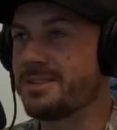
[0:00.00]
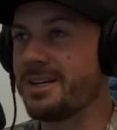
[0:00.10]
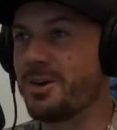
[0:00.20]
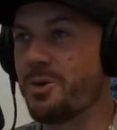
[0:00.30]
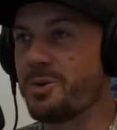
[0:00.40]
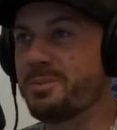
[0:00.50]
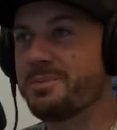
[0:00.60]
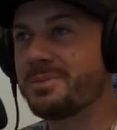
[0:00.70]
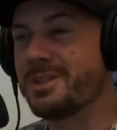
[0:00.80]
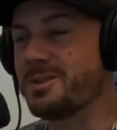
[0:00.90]
net on them,
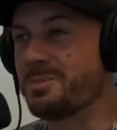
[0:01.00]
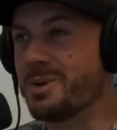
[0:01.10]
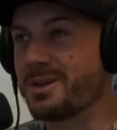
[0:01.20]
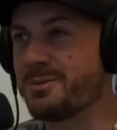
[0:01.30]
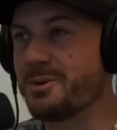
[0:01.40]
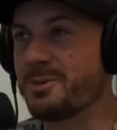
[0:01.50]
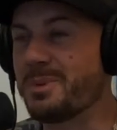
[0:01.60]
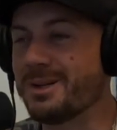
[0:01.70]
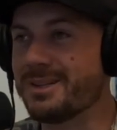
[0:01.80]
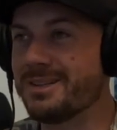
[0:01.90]
get you a bucket full of
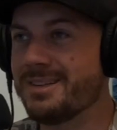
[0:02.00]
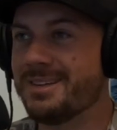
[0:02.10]
mullet.